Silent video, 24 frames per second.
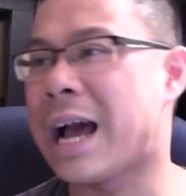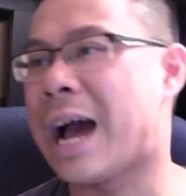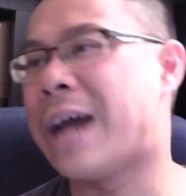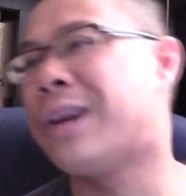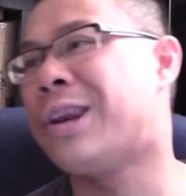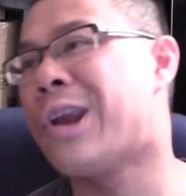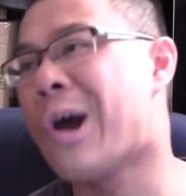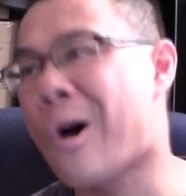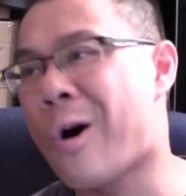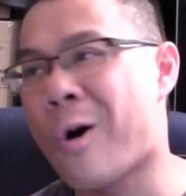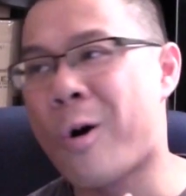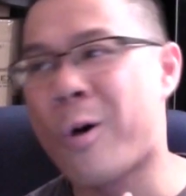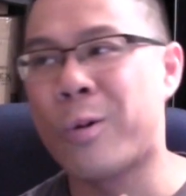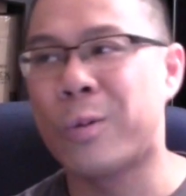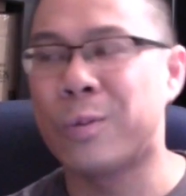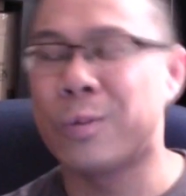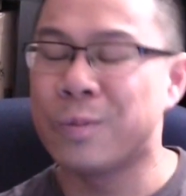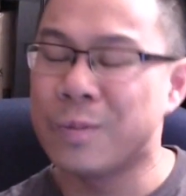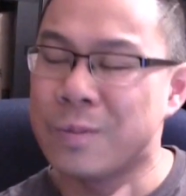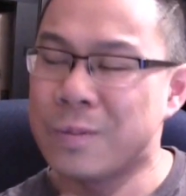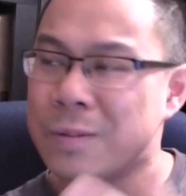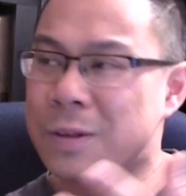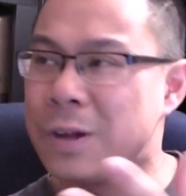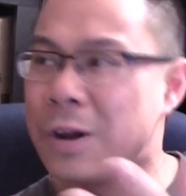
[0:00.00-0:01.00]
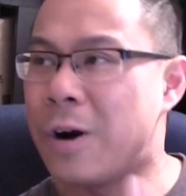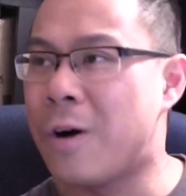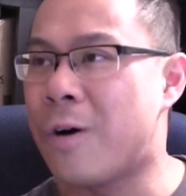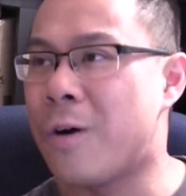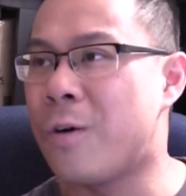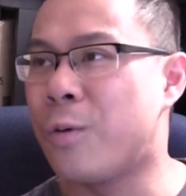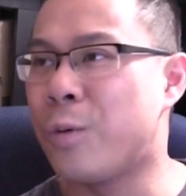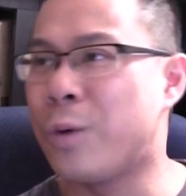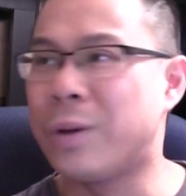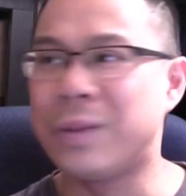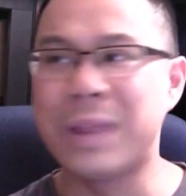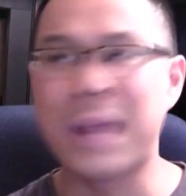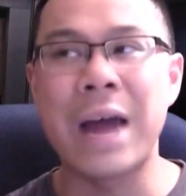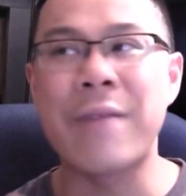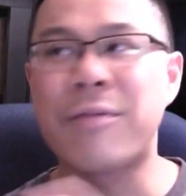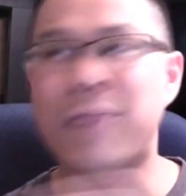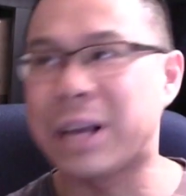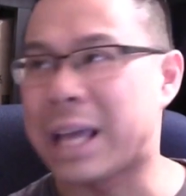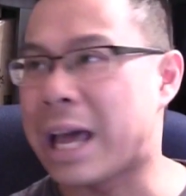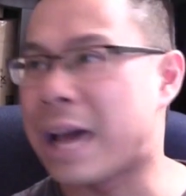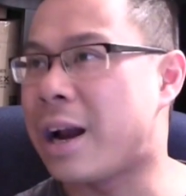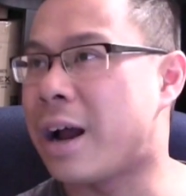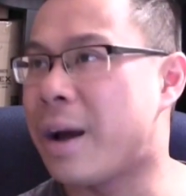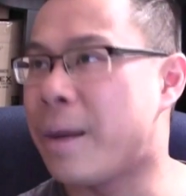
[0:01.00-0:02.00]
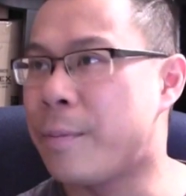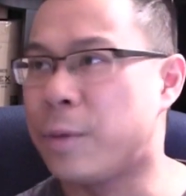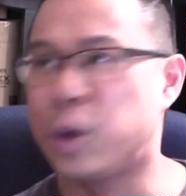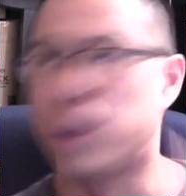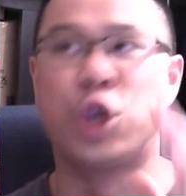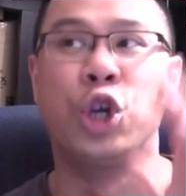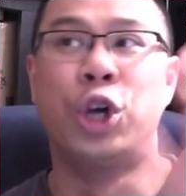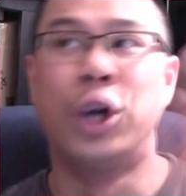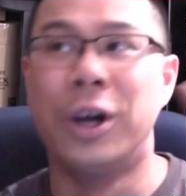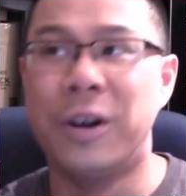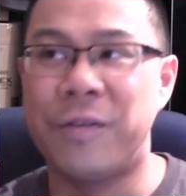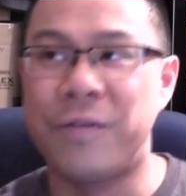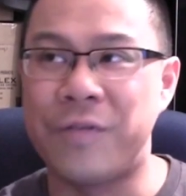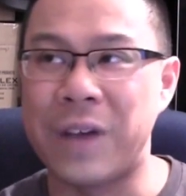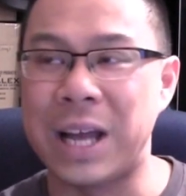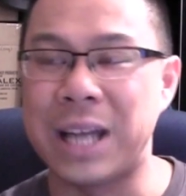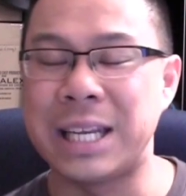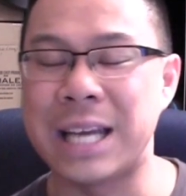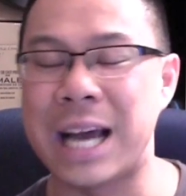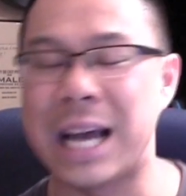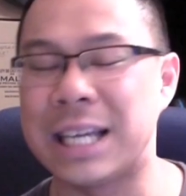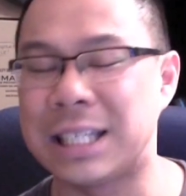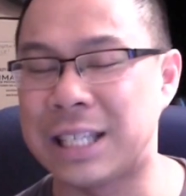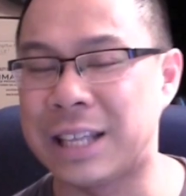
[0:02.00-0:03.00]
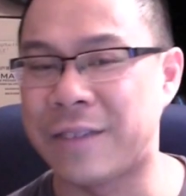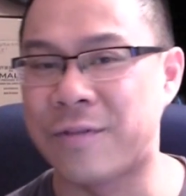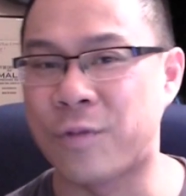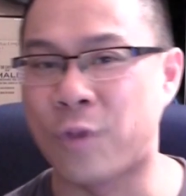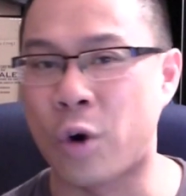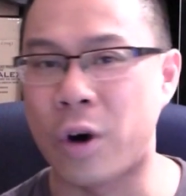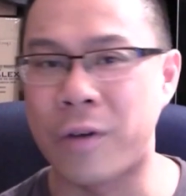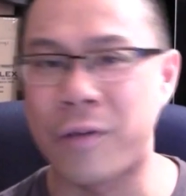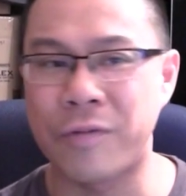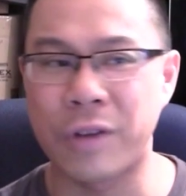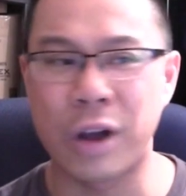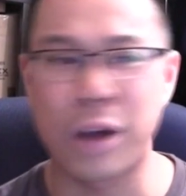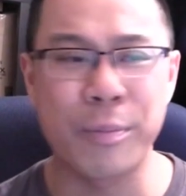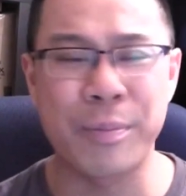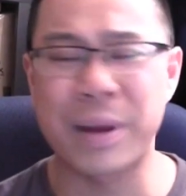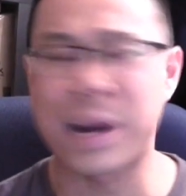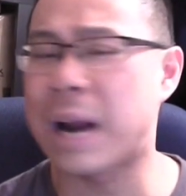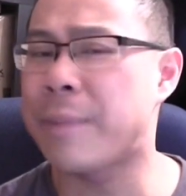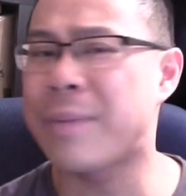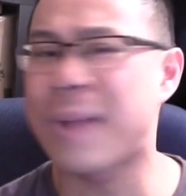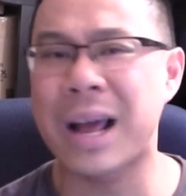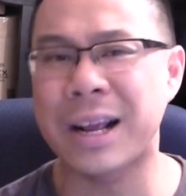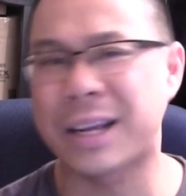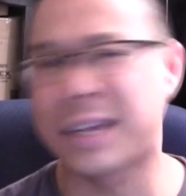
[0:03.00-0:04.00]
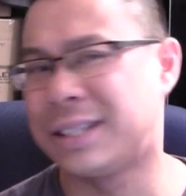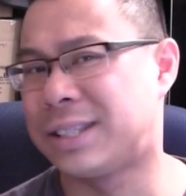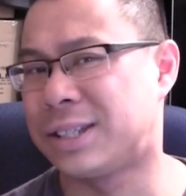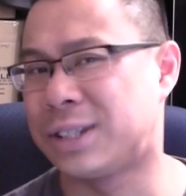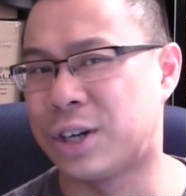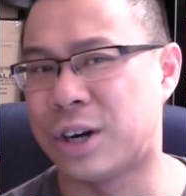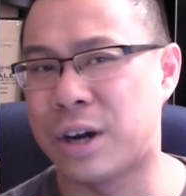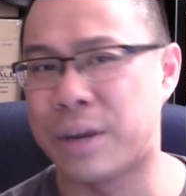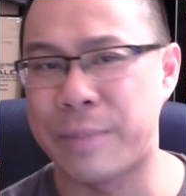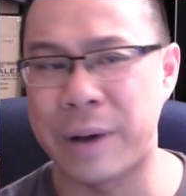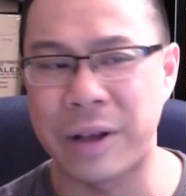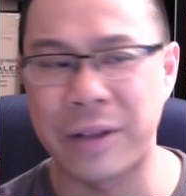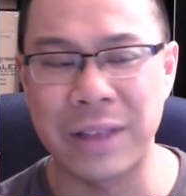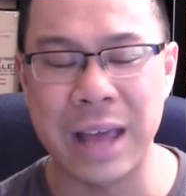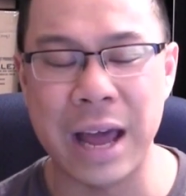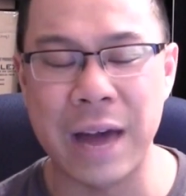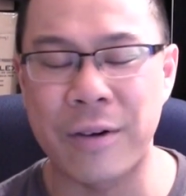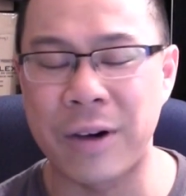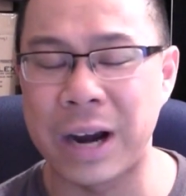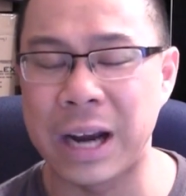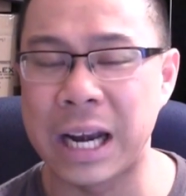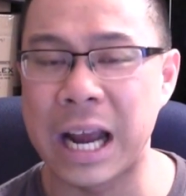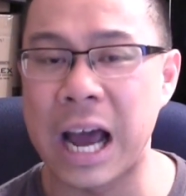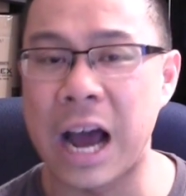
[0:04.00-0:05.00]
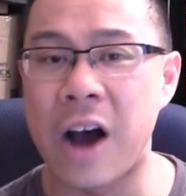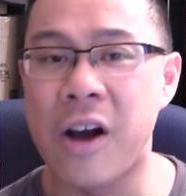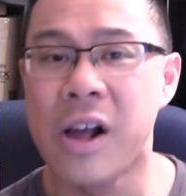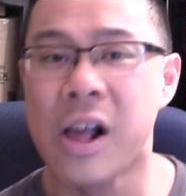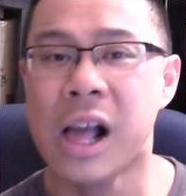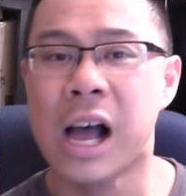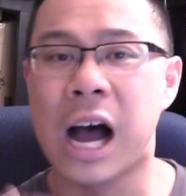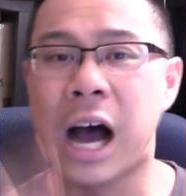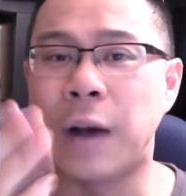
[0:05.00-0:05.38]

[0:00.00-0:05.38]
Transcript: I know, you know, we'll never get a good Fantastic Four film, but I'm not concerned about that right now.